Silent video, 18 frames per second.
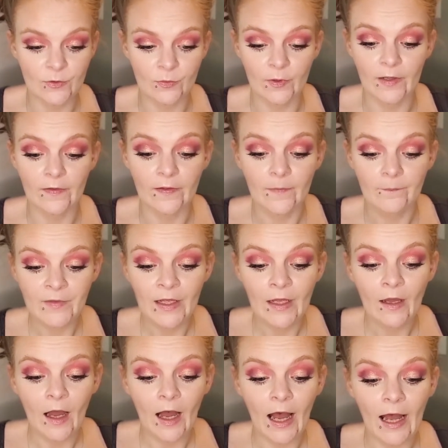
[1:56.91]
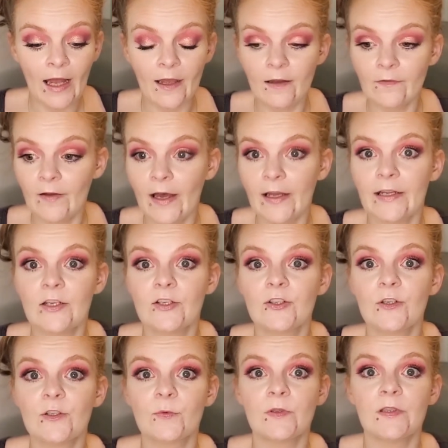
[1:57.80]
with. I have had
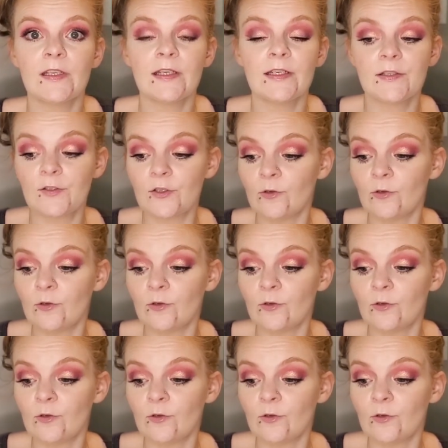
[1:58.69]
issues with these two